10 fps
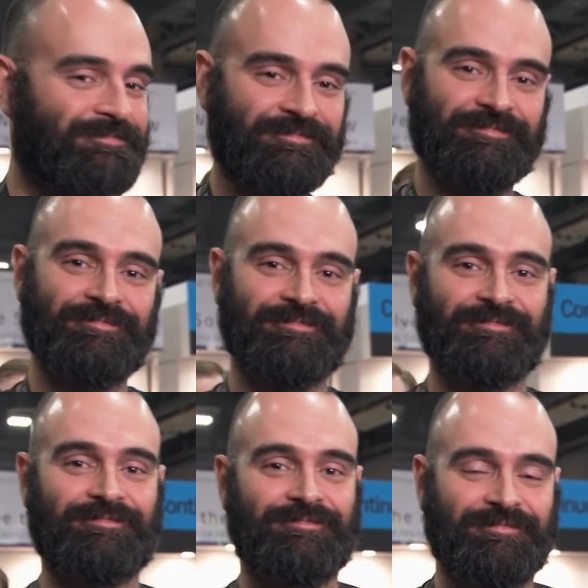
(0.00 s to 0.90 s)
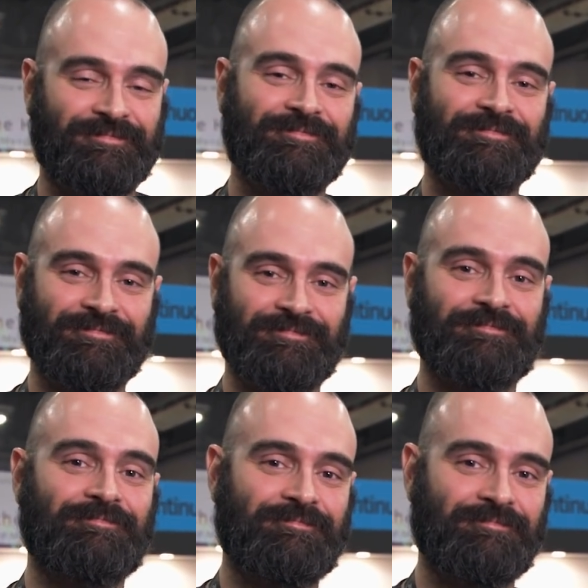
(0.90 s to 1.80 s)

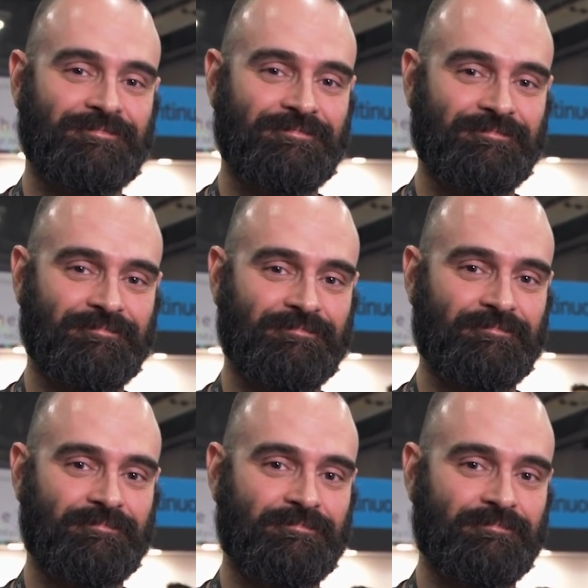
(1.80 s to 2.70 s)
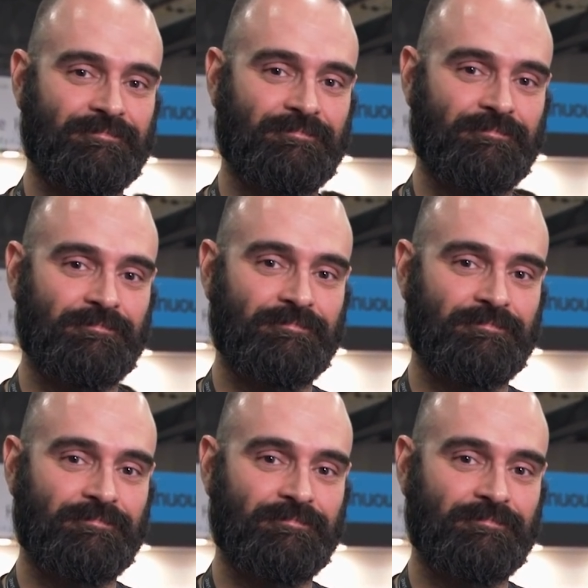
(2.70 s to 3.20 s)
[no speech]